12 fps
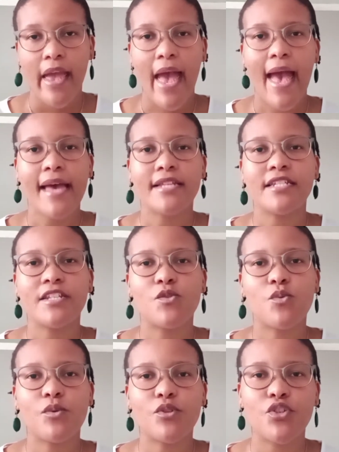and it
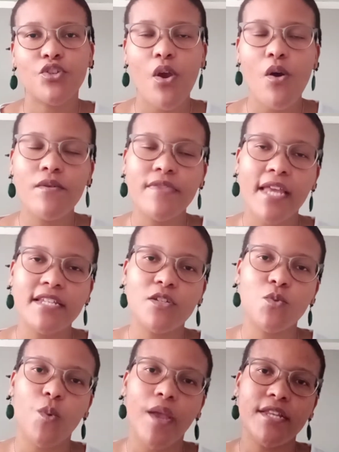will show that
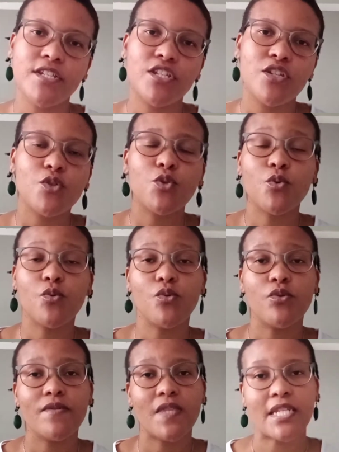it went
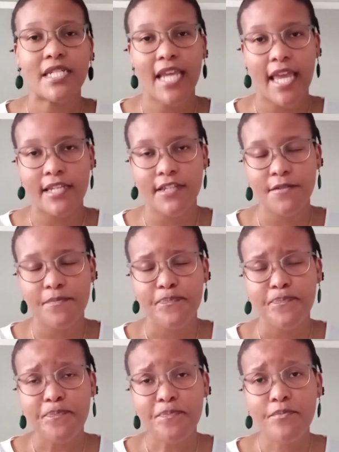to the debt.
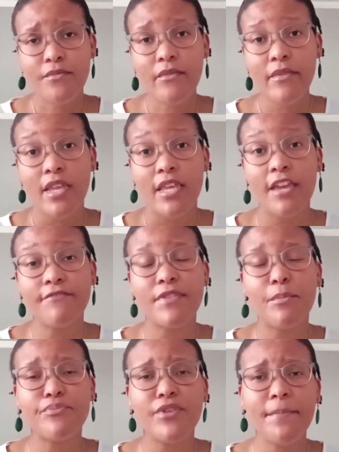If
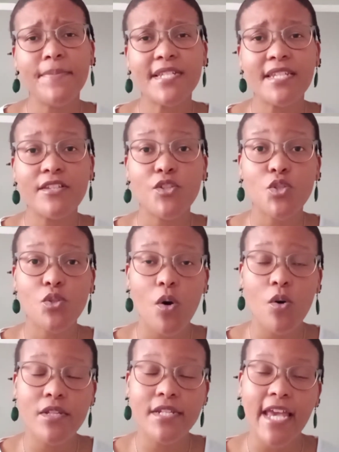the property is
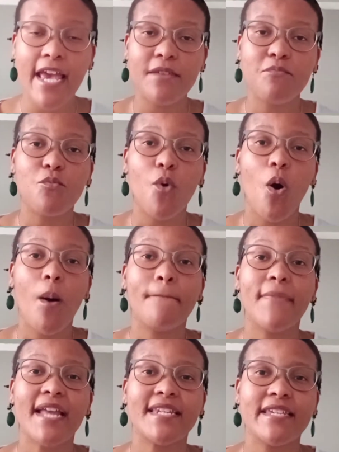sold and more
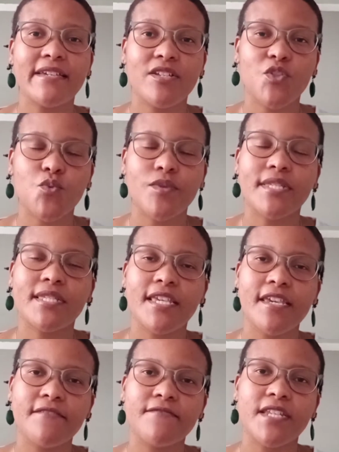money is
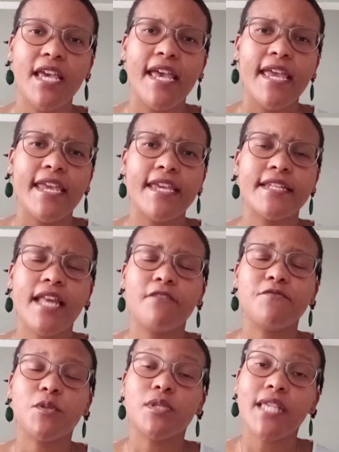received,
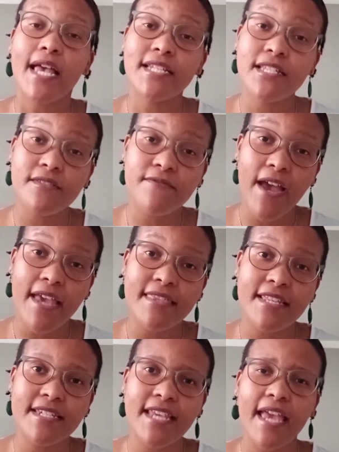enough to satisfy
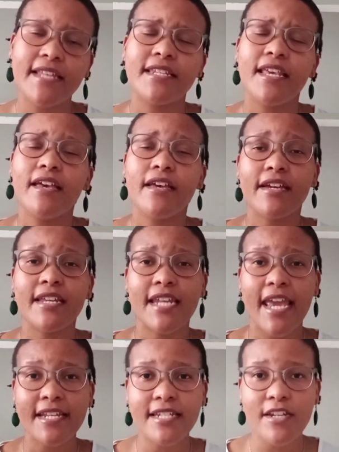the debt,
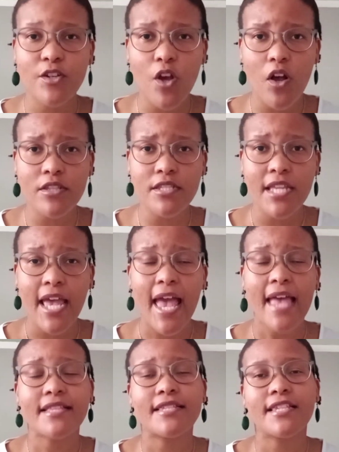related costs,
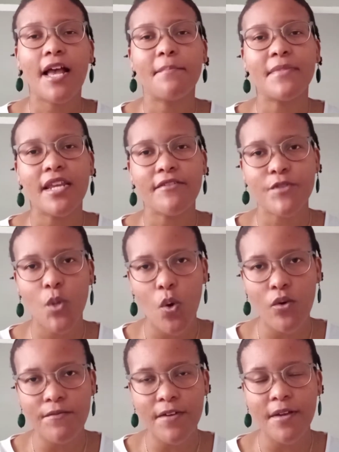and some left
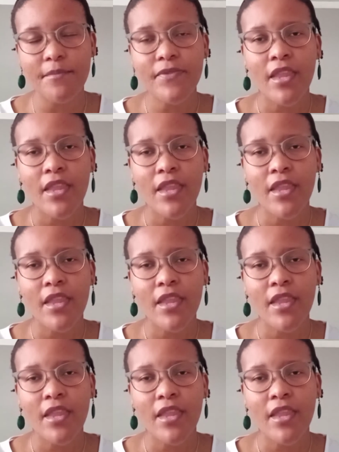over,